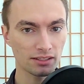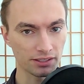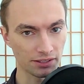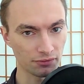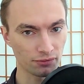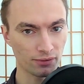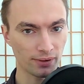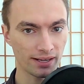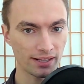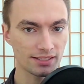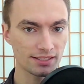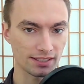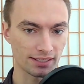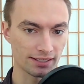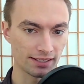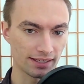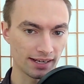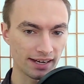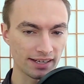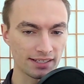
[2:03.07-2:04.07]
in France in
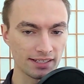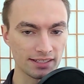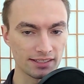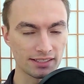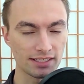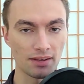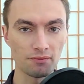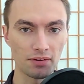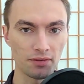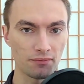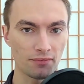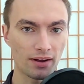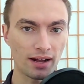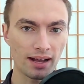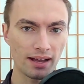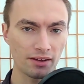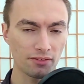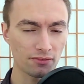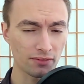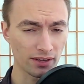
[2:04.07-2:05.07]

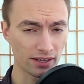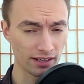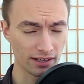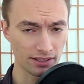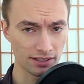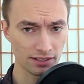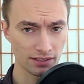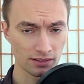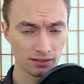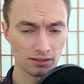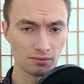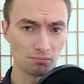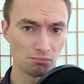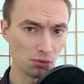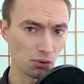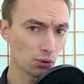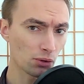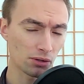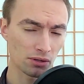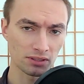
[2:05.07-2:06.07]
1975 and
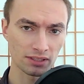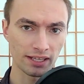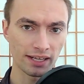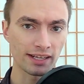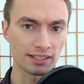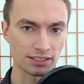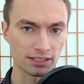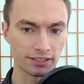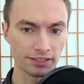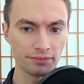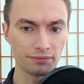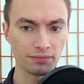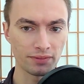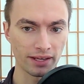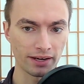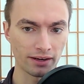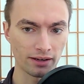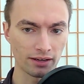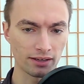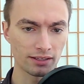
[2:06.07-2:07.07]
more or less lived
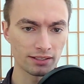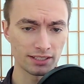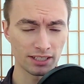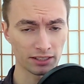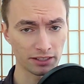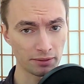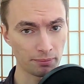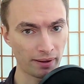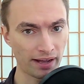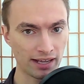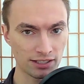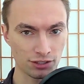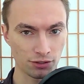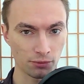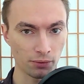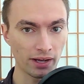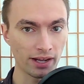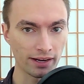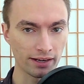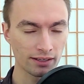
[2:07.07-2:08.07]
there until he passed
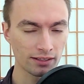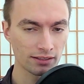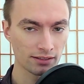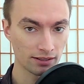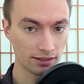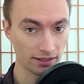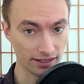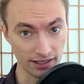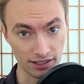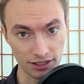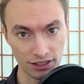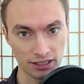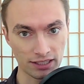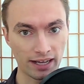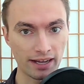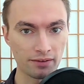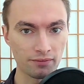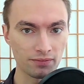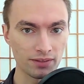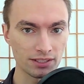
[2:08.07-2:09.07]
away in
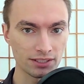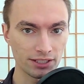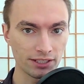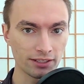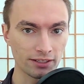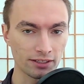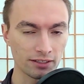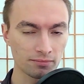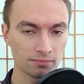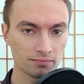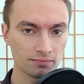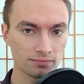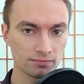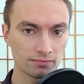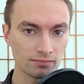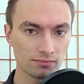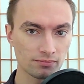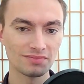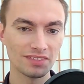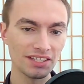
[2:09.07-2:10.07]
July of this year.
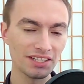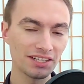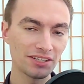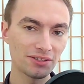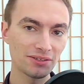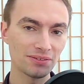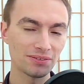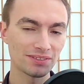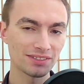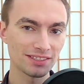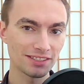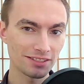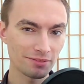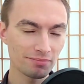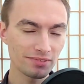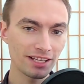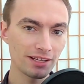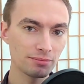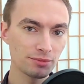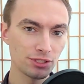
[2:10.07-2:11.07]
You know,
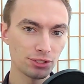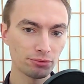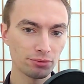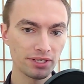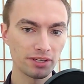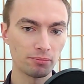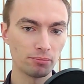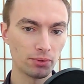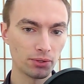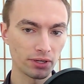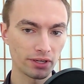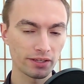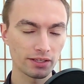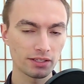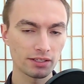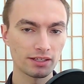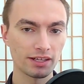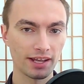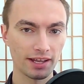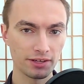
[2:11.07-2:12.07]
sometimes you read a book
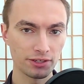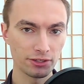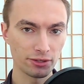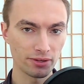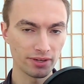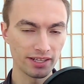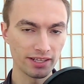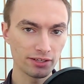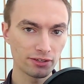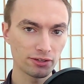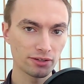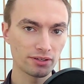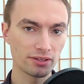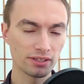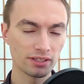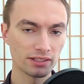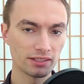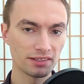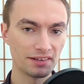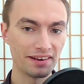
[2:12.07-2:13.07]
and your inner
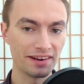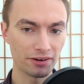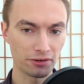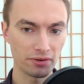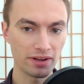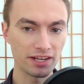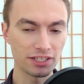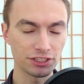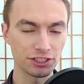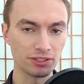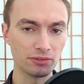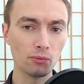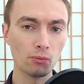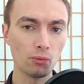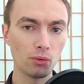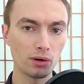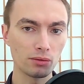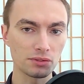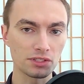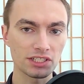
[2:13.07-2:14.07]
narration
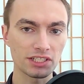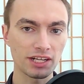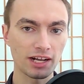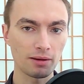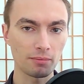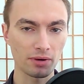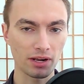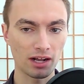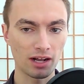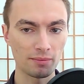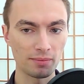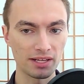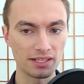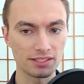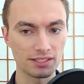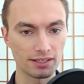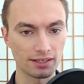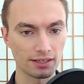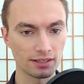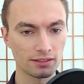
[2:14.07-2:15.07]
won't stop
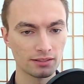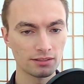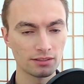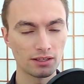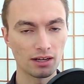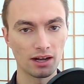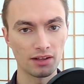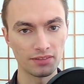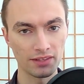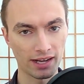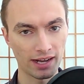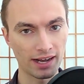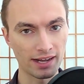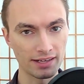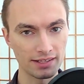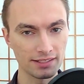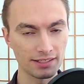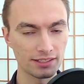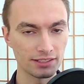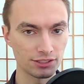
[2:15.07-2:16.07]
commenting on the
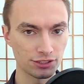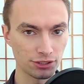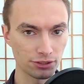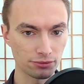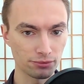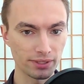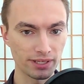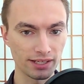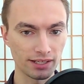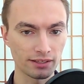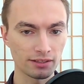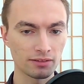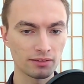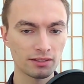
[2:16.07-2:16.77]
ideas you're reading.